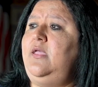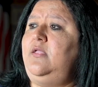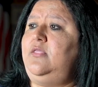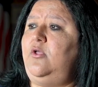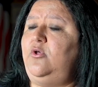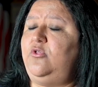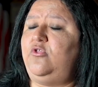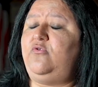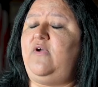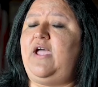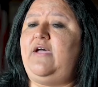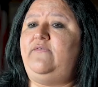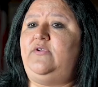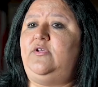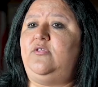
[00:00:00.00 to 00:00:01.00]
those
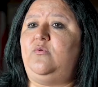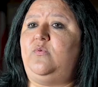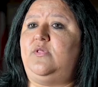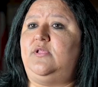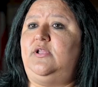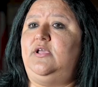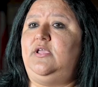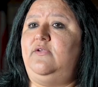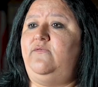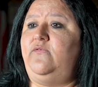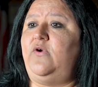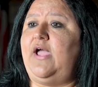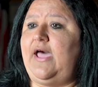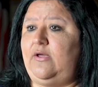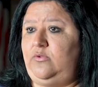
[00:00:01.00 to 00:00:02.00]
travelers was looking
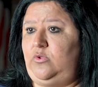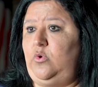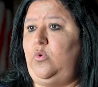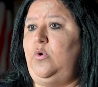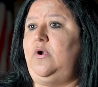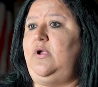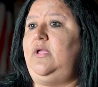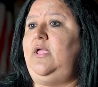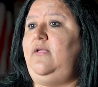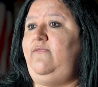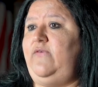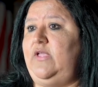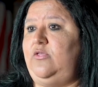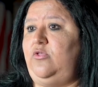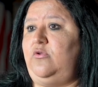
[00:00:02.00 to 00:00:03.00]
for outdoor
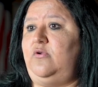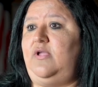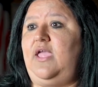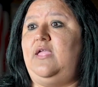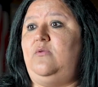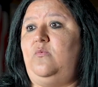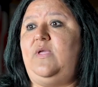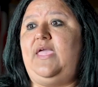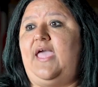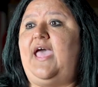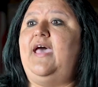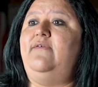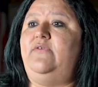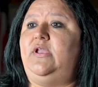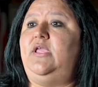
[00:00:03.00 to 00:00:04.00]
adventure, and we
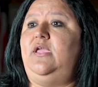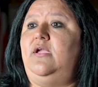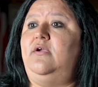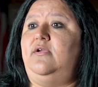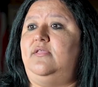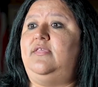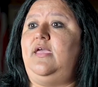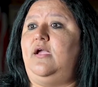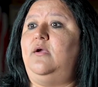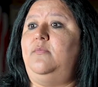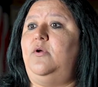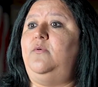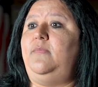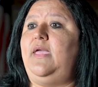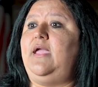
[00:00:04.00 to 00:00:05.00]
have it here in
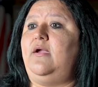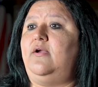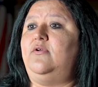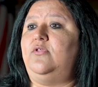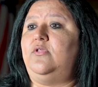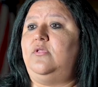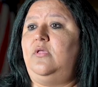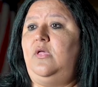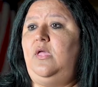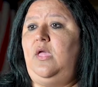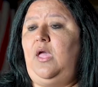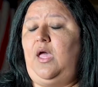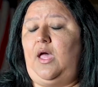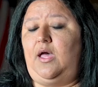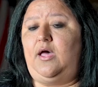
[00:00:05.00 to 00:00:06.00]
Terrebonne Parish.
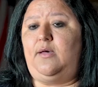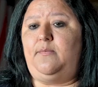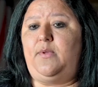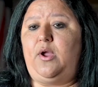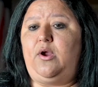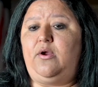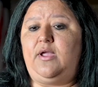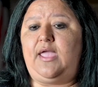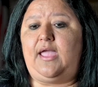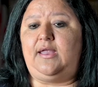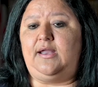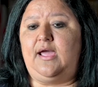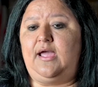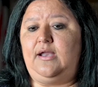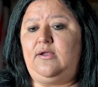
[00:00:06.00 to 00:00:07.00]
Hurricane
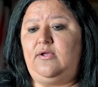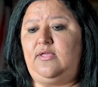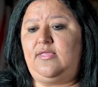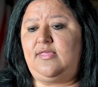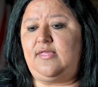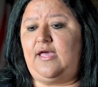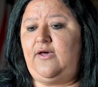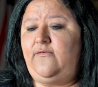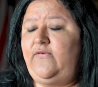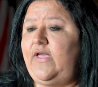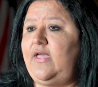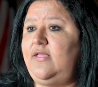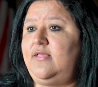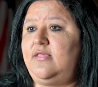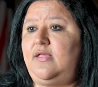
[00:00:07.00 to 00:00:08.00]
Ida itself
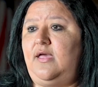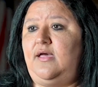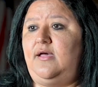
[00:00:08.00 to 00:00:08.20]
has